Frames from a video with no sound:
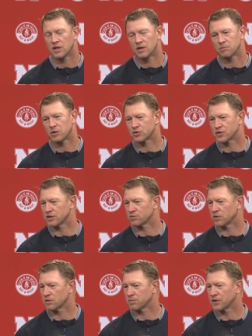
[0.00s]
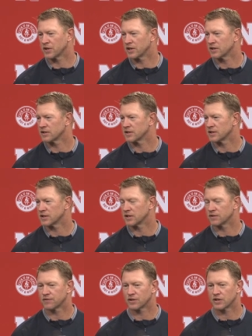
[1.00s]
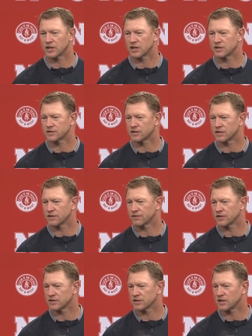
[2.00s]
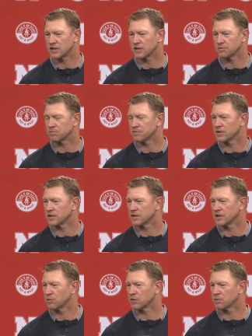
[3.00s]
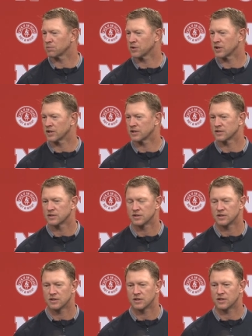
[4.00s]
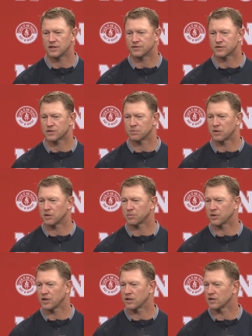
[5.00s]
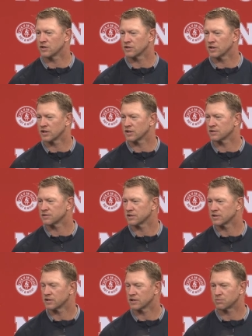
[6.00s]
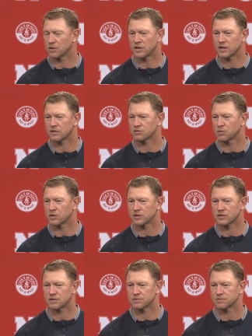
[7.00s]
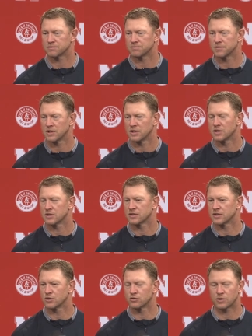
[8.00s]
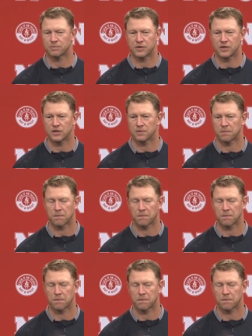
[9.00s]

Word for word: most kids want to play, and if they're going to get significant time, uh, they want to play. Uh, if it's going to be a play here or there, it, it's probably not smart to to use up the year.